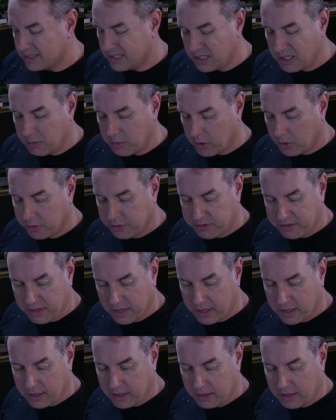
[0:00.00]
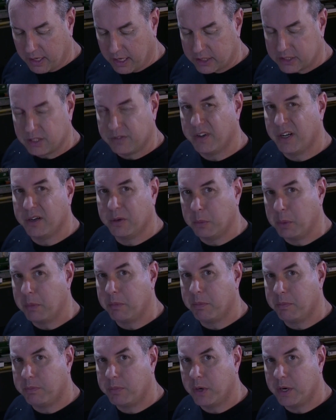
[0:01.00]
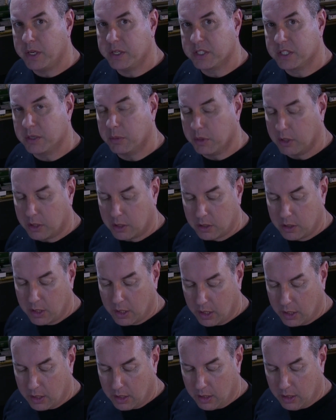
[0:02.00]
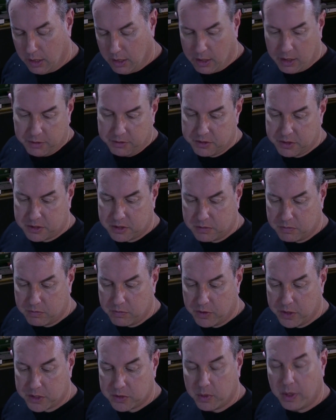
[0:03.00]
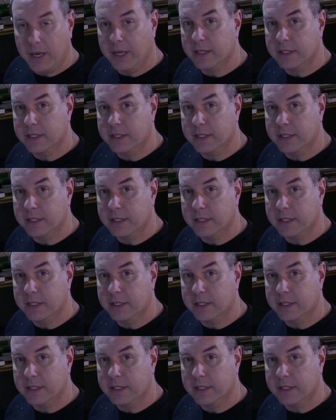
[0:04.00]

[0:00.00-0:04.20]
and they're both actually found to be pretty similar. Just for this one I